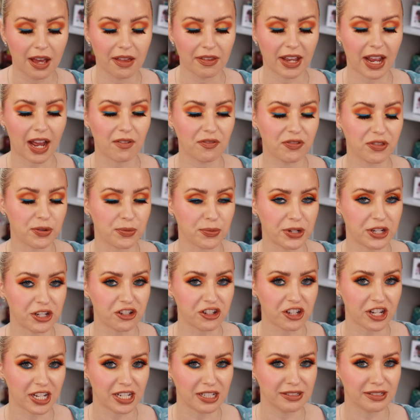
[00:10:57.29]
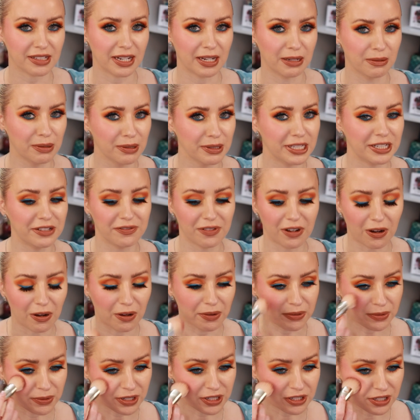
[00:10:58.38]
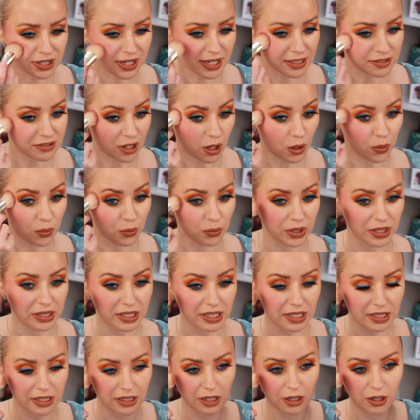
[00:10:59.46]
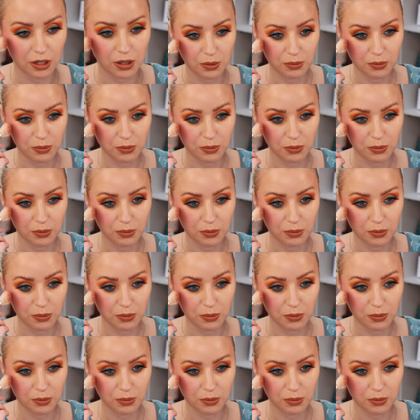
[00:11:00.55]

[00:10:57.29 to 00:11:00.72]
They have three shades, and I believe all three shades are really,